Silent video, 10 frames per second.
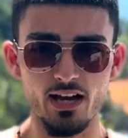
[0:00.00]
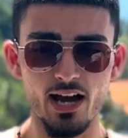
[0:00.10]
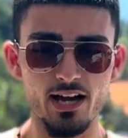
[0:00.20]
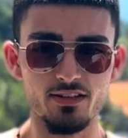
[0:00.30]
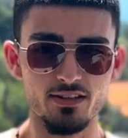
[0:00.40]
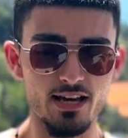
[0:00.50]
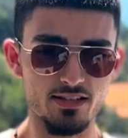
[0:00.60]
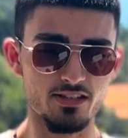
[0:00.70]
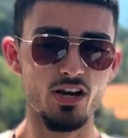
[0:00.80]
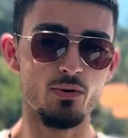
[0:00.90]
and
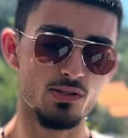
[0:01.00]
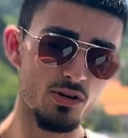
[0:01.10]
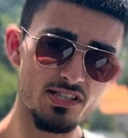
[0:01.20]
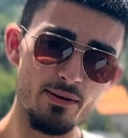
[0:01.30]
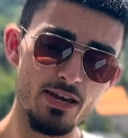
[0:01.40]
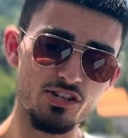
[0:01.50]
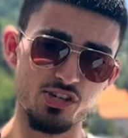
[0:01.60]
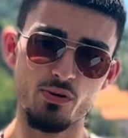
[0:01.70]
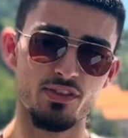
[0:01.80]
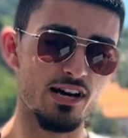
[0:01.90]
that skill, as long as that makes
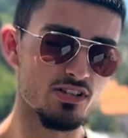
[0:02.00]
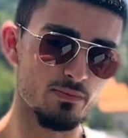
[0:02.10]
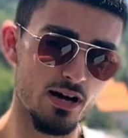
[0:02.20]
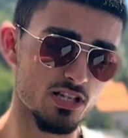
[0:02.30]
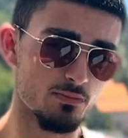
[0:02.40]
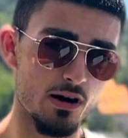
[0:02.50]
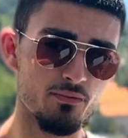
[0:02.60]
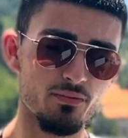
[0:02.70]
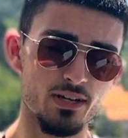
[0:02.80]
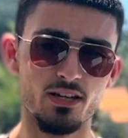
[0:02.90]
you £1,000 a month,